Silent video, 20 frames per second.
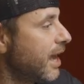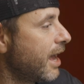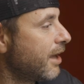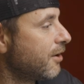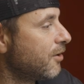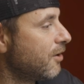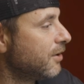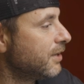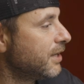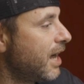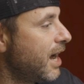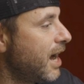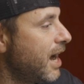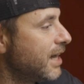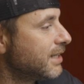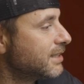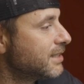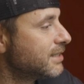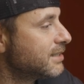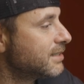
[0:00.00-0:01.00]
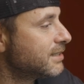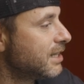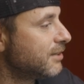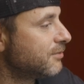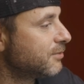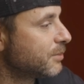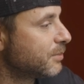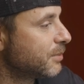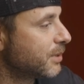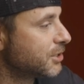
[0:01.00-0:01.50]
And on the height
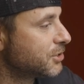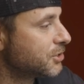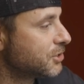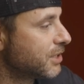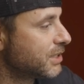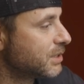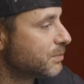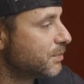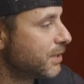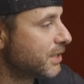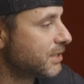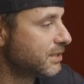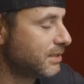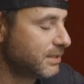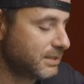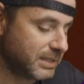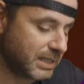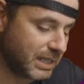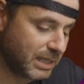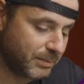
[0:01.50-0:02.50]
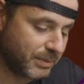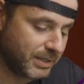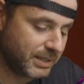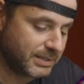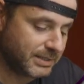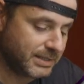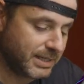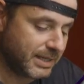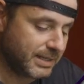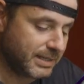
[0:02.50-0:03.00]
itself, I'm going to make sure it's pixels. And I'm going to
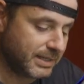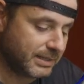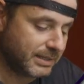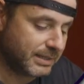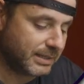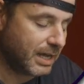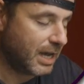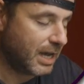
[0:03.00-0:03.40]
say that